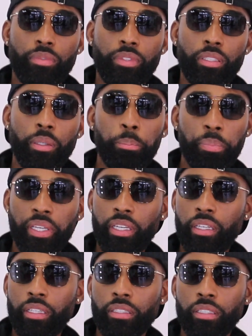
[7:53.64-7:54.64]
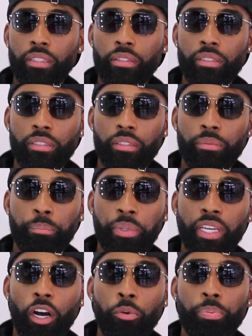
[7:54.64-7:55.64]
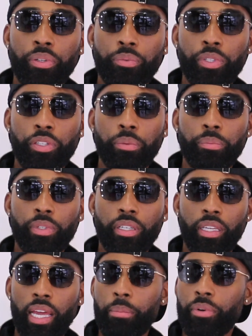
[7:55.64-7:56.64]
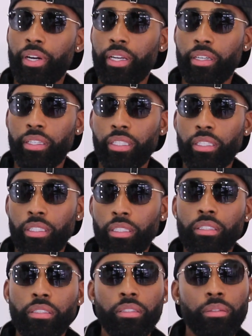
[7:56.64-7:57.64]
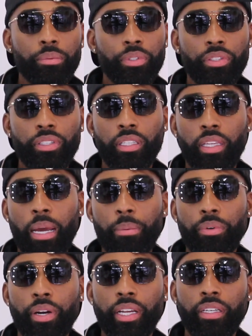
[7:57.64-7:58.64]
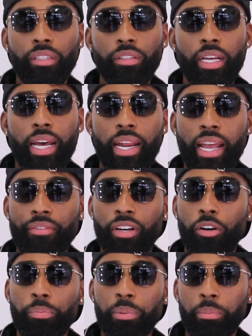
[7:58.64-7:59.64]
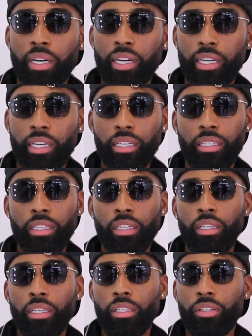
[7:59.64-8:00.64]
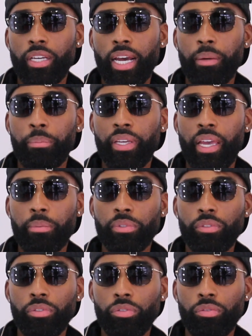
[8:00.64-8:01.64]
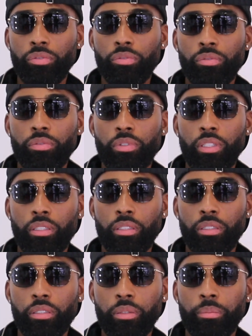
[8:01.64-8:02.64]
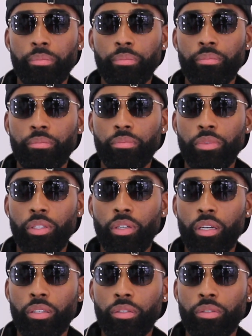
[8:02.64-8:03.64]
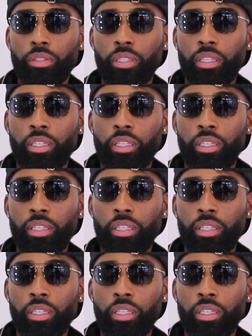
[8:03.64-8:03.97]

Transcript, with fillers: So be open when you're collaborating. When you're collaborating, you gotta have an open mind. You gotta be able to, you know,